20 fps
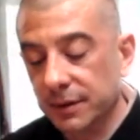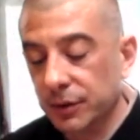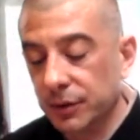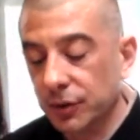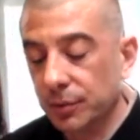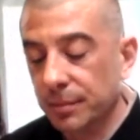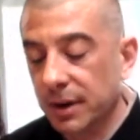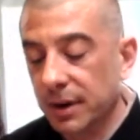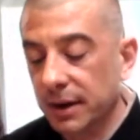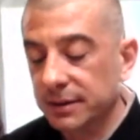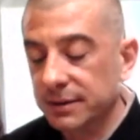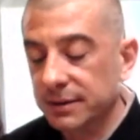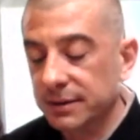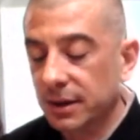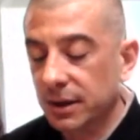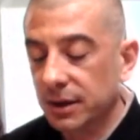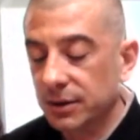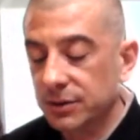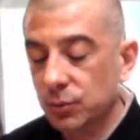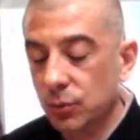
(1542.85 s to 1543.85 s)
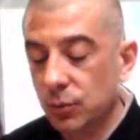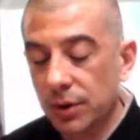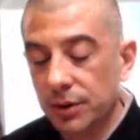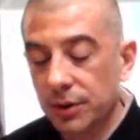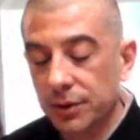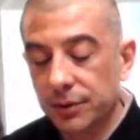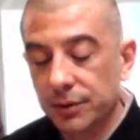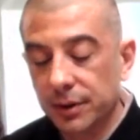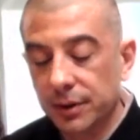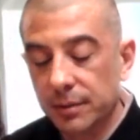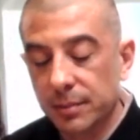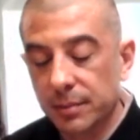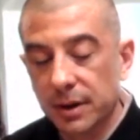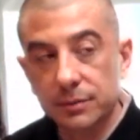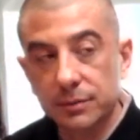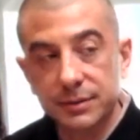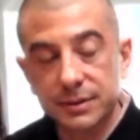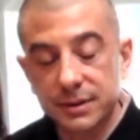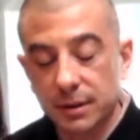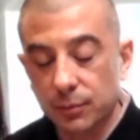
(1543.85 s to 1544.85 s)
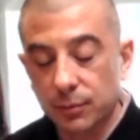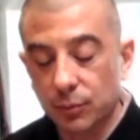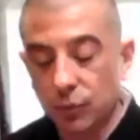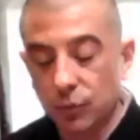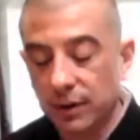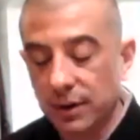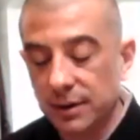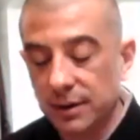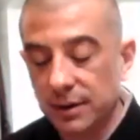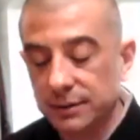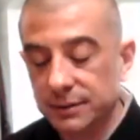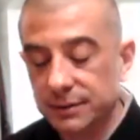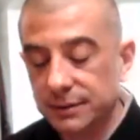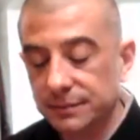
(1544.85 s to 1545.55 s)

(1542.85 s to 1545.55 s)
your mind starts wandering about somewhere else.